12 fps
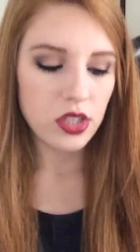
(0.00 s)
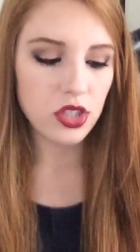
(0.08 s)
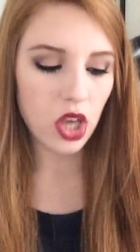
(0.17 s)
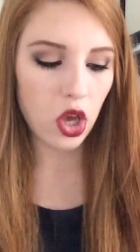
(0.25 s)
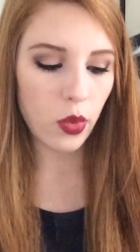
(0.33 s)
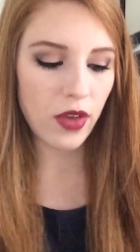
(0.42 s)

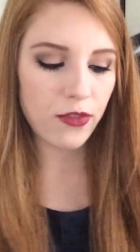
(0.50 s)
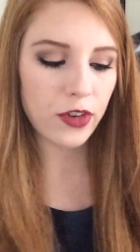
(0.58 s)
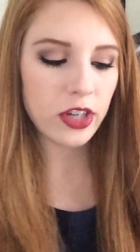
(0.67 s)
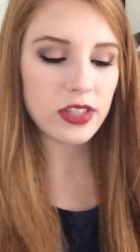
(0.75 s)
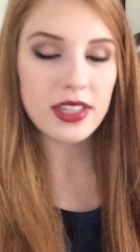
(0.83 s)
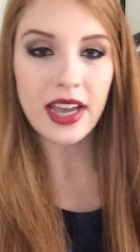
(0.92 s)
So what
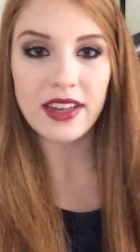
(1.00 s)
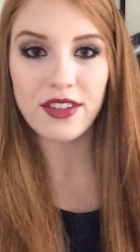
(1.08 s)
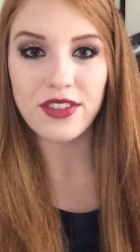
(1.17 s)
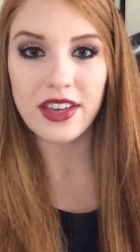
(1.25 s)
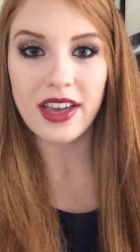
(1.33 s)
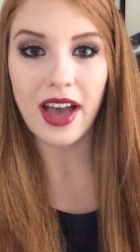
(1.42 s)
first kind
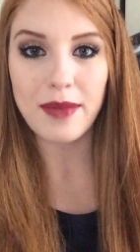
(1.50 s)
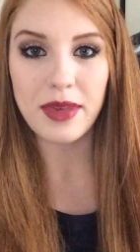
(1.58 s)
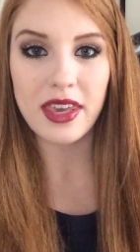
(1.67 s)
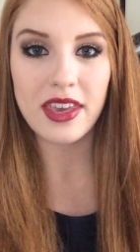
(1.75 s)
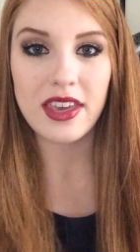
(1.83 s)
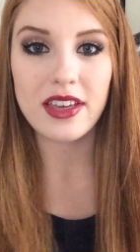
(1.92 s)
of got
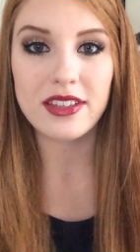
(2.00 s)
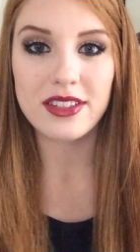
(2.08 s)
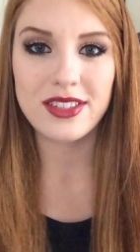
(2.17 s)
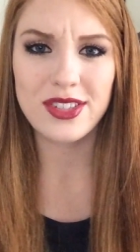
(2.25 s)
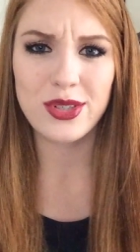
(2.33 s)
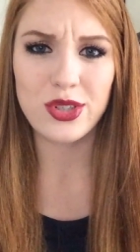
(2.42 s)
me
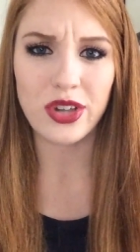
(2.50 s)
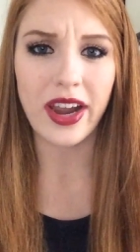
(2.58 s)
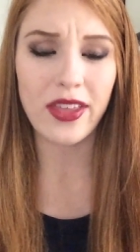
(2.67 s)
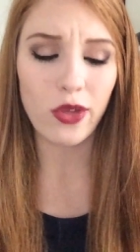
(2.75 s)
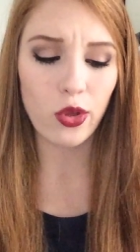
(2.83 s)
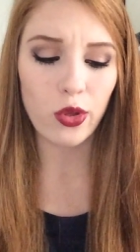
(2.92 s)
to
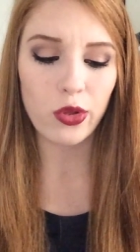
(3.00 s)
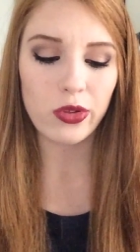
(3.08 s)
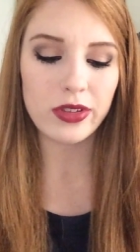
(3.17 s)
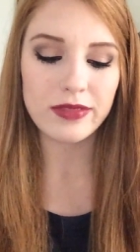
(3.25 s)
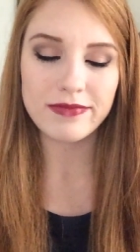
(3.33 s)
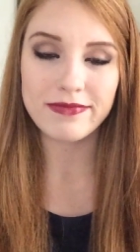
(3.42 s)
try the
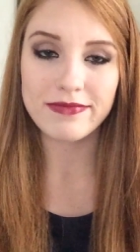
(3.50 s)
whole